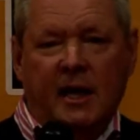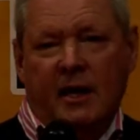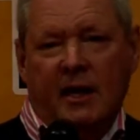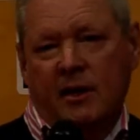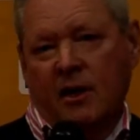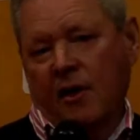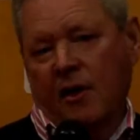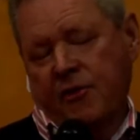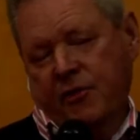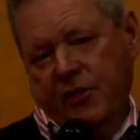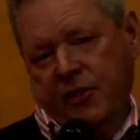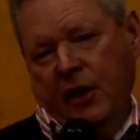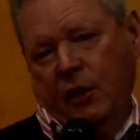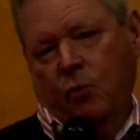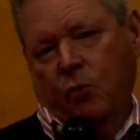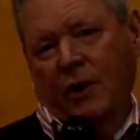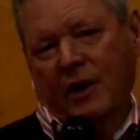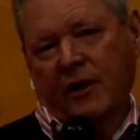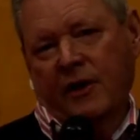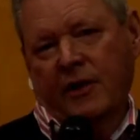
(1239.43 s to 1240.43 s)
and I think
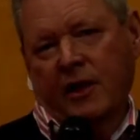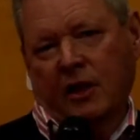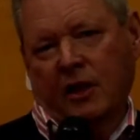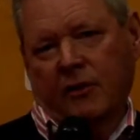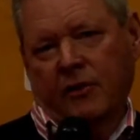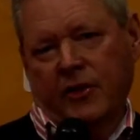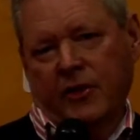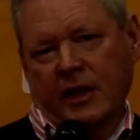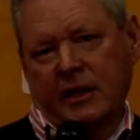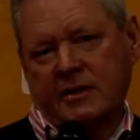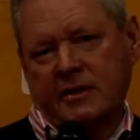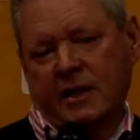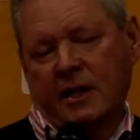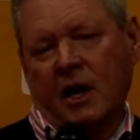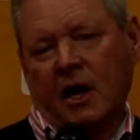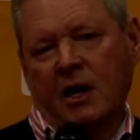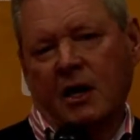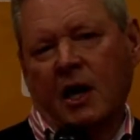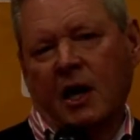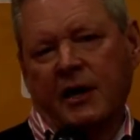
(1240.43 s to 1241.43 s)
one of the things that
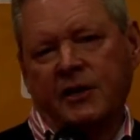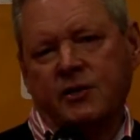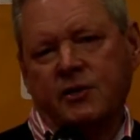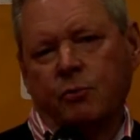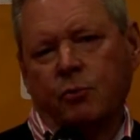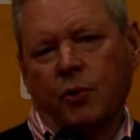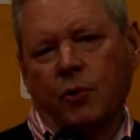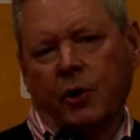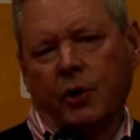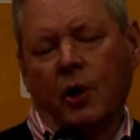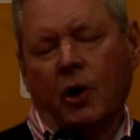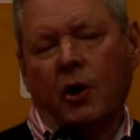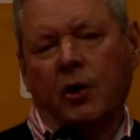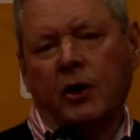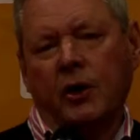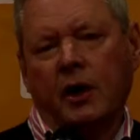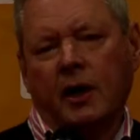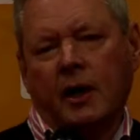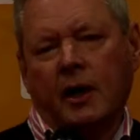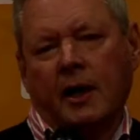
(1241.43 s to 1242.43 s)
I'd like to work
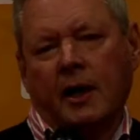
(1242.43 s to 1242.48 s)
on